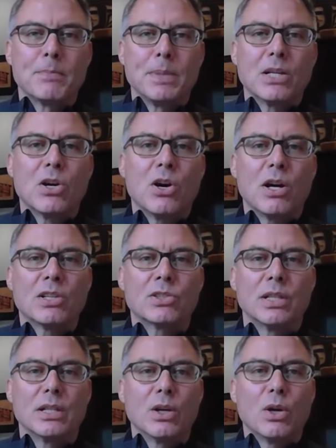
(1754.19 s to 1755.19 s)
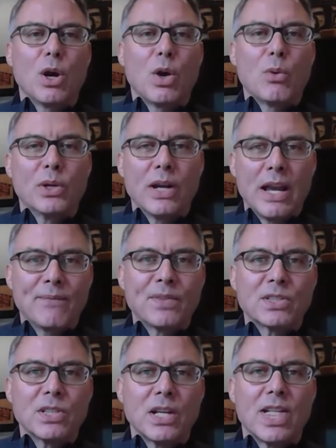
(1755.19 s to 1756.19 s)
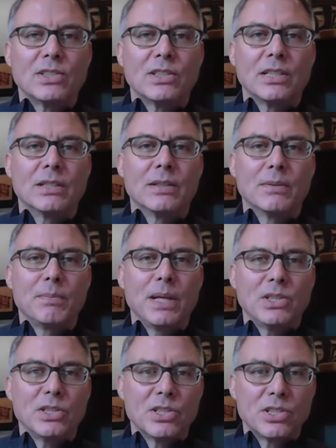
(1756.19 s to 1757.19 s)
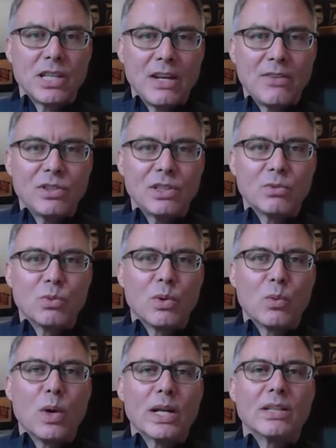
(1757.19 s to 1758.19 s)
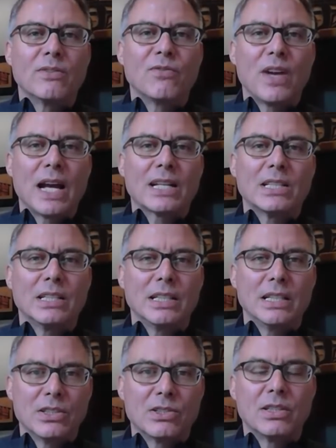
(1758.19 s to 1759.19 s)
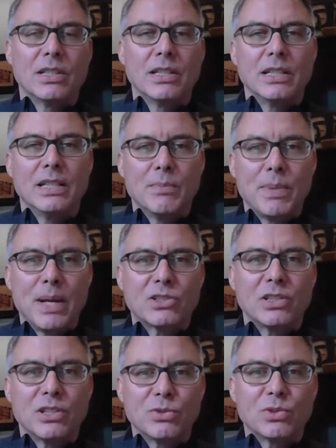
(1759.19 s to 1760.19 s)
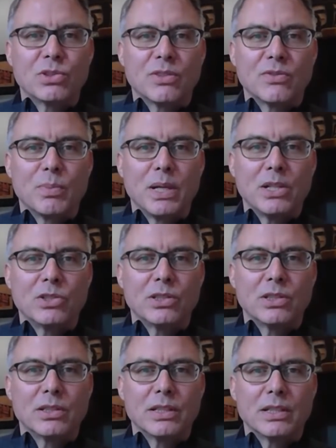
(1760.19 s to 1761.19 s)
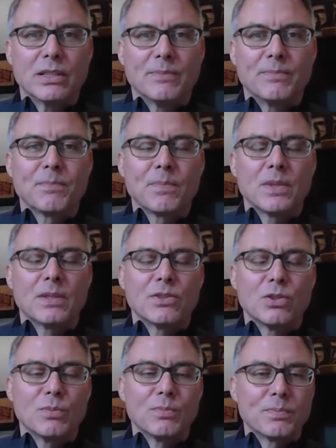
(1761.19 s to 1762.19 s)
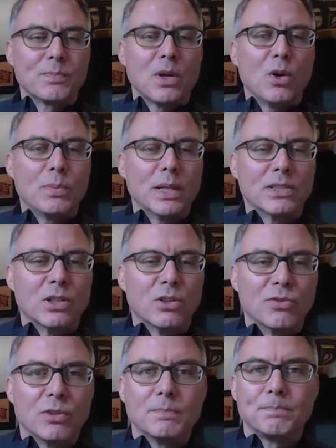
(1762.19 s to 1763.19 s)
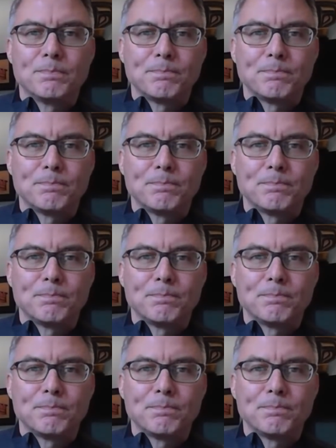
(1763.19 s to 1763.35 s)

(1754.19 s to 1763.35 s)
because we're emphasizing patient safety and what in fact is in the best interest of the patient. So hope that's helpful.